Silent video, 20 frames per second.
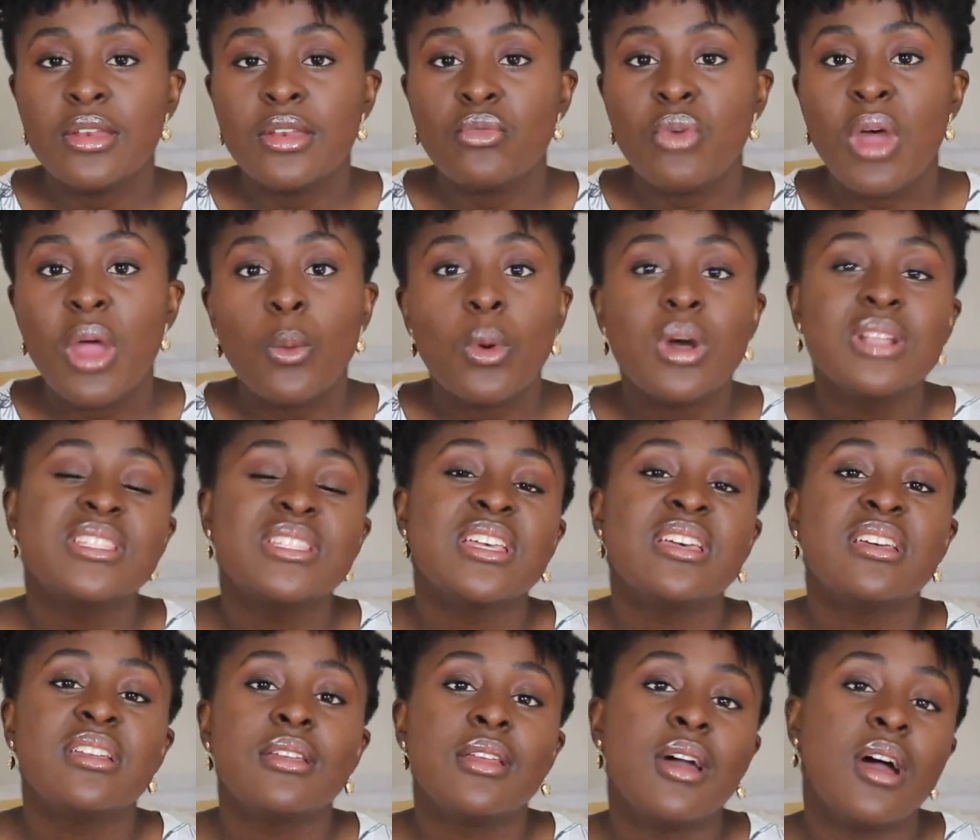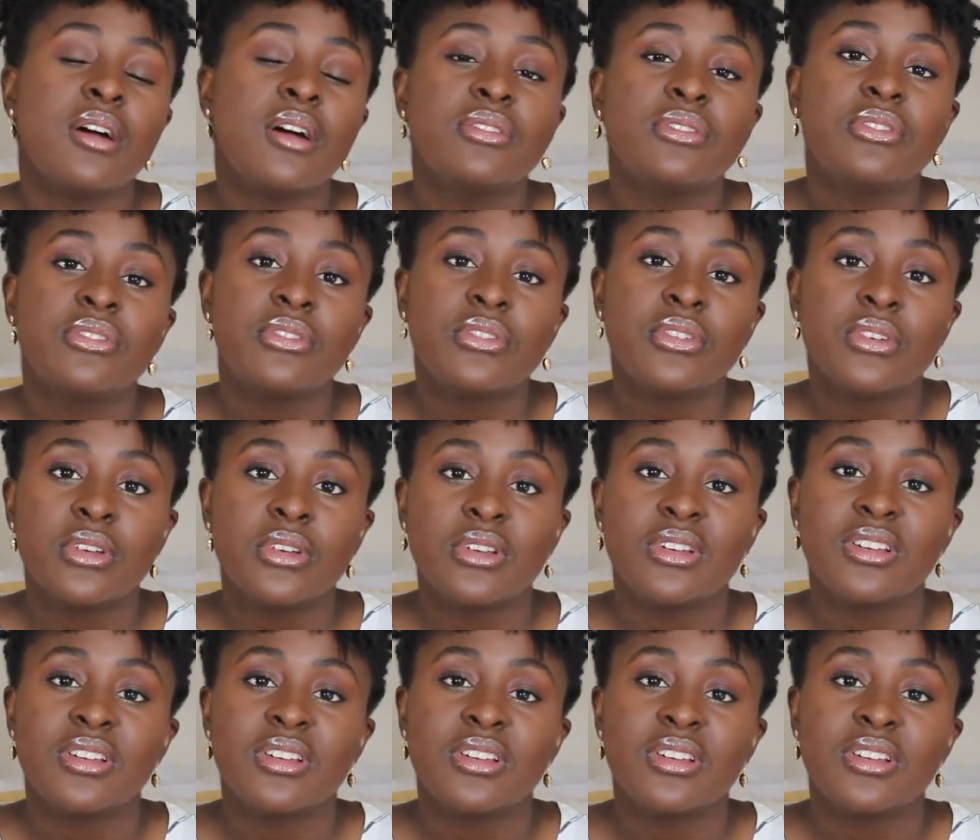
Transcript: do I want it enough?